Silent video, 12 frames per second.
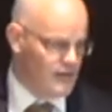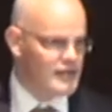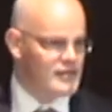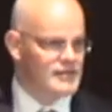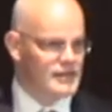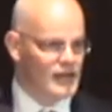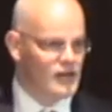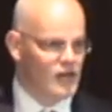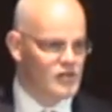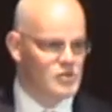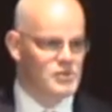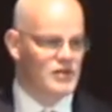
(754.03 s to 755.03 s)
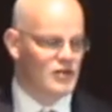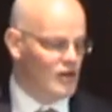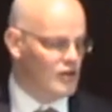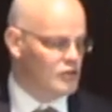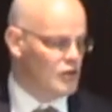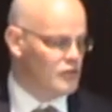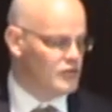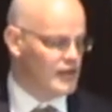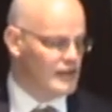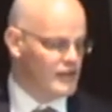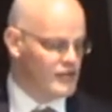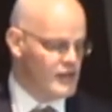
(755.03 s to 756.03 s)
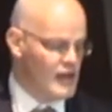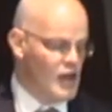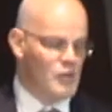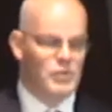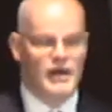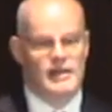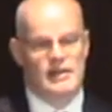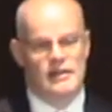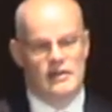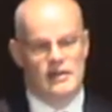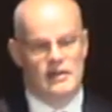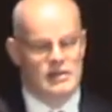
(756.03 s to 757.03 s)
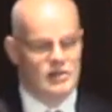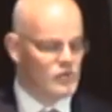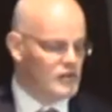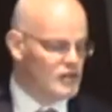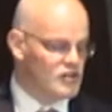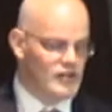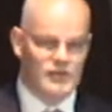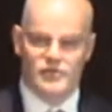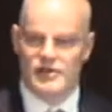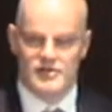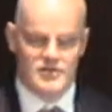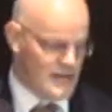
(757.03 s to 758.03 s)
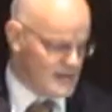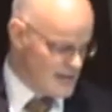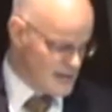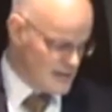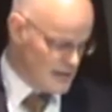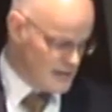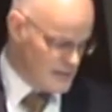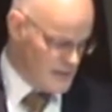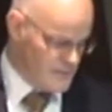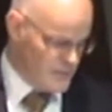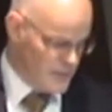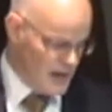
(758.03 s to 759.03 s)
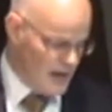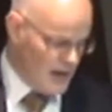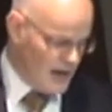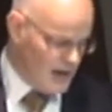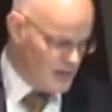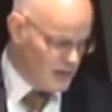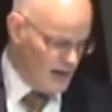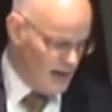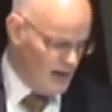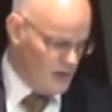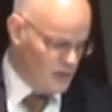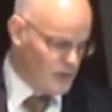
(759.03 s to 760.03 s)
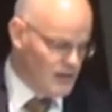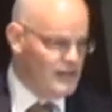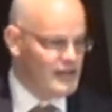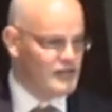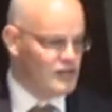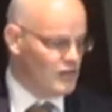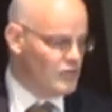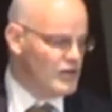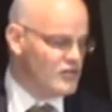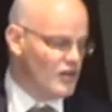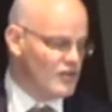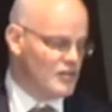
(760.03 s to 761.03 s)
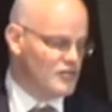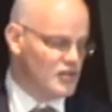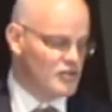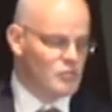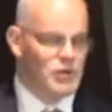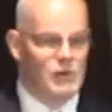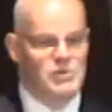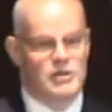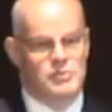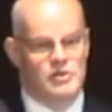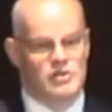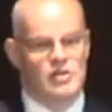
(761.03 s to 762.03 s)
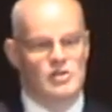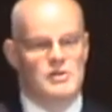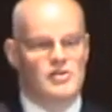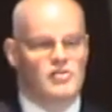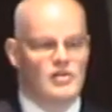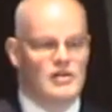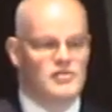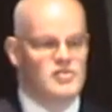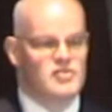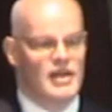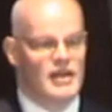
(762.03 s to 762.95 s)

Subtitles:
This can also be co-financed by EU regional funds, as I said. And we need resource-efficient public procurement. So if